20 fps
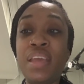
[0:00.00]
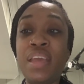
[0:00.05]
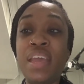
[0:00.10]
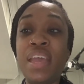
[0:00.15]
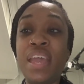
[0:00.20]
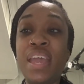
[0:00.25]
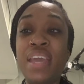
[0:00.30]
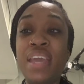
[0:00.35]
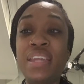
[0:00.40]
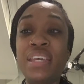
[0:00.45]

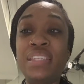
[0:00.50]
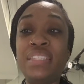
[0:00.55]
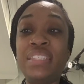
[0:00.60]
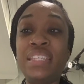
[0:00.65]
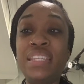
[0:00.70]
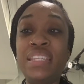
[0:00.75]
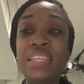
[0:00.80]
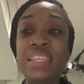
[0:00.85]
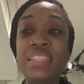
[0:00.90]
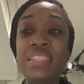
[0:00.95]
and a
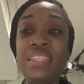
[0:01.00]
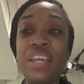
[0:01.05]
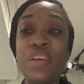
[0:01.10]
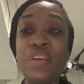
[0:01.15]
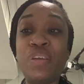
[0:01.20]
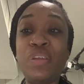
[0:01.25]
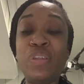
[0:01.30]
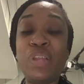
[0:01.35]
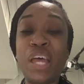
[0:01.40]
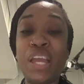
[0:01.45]

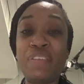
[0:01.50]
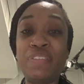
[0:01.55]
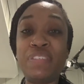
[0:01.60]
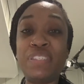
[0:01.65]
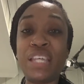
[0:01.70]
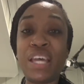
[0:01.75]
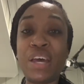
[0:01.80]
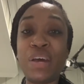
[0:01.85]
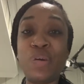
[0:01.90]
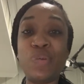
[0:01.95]
sedentary
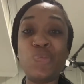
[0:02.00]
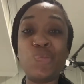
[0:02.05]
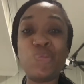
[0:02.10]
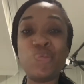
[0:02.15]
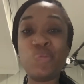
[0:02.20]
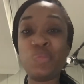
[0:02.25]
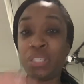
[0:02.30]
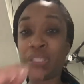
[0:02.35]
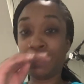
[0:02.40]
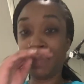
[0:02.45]
lifestyle,
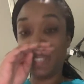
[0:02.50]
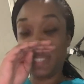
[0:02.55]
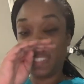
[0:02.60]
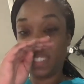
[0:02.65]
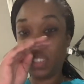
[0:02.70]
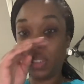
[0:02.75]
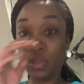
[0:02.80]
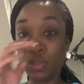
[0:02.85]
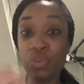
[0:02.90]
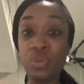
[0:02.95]
which
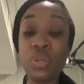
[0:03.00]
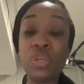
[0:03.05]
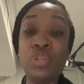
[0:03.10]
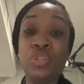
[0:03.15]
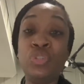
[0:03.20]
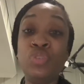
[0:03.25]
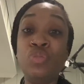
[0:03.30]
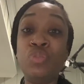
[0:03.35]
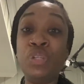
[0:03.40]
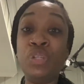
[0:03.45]
means you
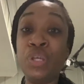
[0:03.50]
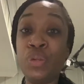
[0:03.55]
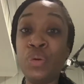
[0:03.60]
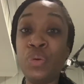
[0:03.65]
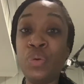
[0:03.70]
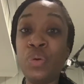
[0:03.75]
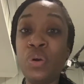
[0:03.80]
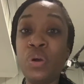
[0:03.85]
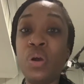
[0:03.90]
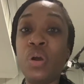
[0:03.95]
do
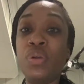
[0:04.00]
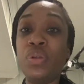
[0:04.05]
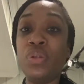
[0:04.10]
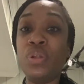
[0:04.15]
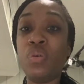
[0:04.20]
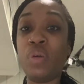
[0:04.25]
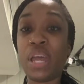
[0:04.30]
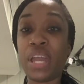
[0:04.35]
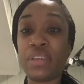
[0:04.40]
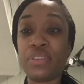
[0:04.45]
little or
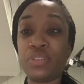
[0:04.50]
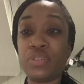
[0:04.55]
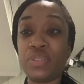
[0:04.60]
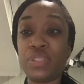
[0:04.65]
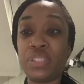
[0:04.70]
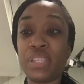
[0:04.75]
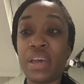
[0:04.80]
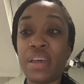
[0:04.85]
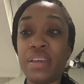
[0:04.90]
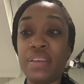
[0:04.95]
no
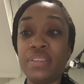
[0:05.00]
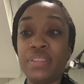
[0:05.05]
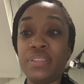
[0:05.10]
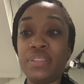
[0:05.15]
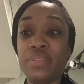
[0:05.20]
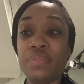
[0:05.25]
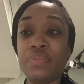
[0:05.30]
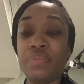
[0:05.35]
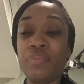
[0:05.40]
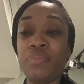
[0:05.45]

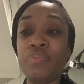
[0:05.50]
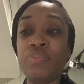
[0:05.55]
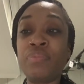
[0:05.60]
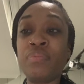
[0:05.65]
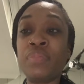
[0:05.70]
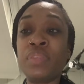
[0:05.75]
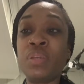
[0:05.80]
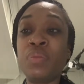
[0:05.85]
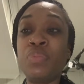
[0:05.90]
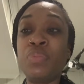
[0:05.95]
exercise.
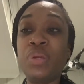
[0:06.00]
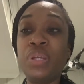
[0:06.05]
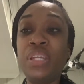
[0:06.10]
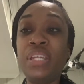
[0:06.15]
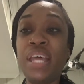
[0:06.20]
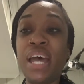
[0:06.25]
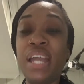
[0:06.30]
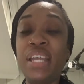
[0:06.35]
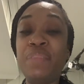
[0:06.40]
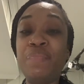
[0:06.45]

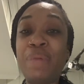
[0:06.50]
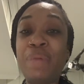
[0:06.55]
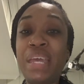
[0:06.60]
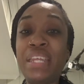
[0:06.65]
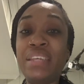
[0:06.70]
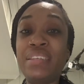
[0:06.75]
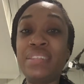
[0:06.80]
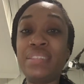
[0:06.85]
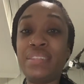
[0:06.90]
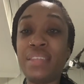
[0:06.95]

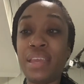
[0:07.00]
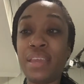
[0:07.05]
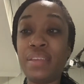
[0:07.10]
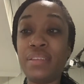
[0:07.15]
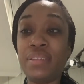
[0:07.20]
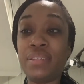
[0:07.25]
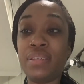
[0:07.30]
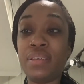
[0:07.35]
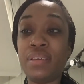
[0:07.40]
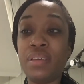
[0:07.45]
Pre-diabetic
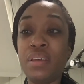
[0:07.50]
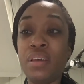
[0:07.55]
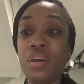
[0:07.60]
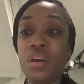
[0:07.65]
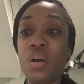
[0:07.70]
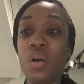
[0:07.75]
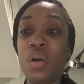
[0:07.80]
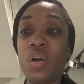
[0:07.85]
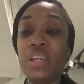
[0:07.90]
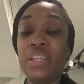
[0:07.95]
state,
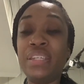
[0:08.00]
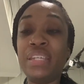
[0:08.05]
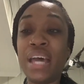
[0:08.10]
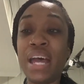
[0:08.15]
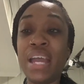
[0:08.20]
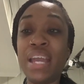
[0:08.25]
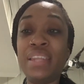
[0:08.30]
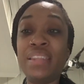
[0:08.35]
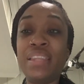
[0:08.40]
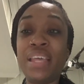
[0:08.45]
or a
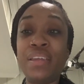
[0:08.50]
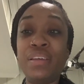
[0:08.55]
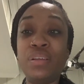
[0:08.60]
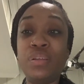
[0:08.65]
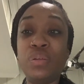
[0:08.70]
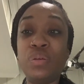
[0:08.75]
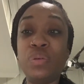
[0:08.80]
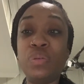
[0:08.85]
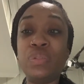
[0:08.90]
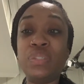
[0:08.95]
diet that
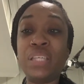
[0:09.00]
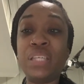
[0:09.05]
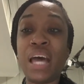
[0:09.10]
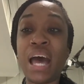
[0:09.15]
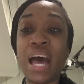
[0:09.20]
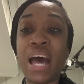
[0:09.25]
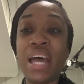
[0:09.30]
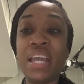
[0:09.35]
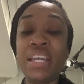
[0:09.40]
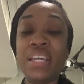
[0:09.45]
includes
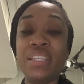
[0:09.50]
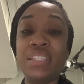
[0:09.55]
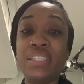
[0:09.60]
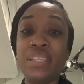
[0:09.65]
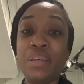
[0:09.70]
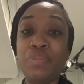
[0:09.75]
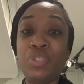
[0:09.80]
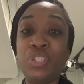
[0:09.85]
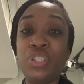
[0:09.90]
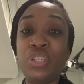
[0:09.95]
high
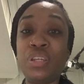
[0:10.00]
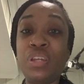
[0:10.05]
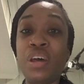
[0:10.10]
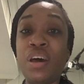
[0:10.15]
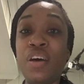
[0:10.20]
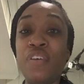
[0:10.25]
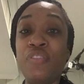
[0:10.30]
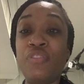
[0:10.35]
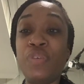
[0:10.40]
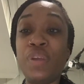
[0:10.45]
consumption
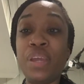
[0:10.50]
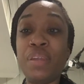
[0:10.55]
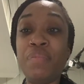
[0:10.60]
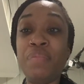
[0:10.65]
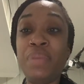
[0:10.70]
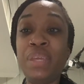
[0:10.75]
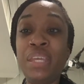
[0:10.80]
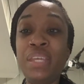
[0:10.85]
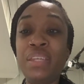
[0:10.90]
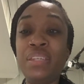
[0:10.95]
of
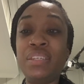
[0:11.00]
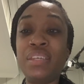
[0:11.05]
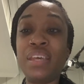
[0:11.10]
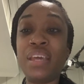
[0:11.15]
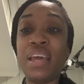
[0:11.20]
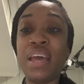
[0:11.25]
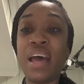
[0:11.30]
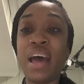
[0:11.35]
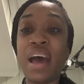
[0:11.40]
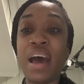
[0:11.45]
red meat,
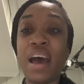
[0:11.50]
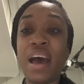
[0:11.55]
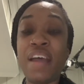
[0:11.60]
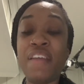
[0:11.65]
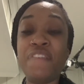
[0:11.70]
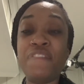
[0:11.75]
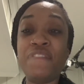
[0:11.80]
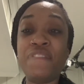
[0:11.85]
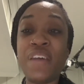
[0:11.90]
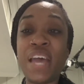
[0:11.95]

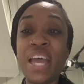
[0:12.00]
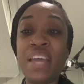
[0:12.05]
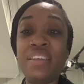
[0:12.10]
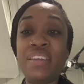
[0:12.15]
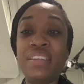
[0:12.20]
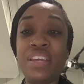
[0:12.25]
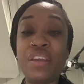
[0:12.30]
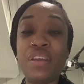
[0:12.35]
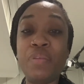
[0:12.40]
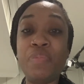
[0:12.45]

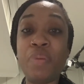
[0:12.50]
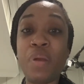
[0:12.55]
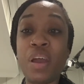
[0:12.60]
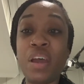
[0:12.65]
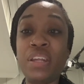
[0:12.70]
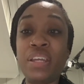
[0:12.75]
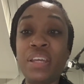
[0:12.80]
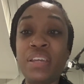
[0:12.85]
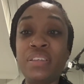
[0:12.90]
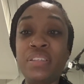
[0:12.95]
high-fat dairy
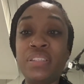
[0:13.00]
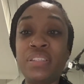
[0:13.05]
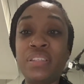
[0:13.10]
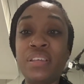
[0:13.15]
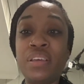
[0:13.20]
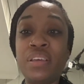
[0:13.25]
products,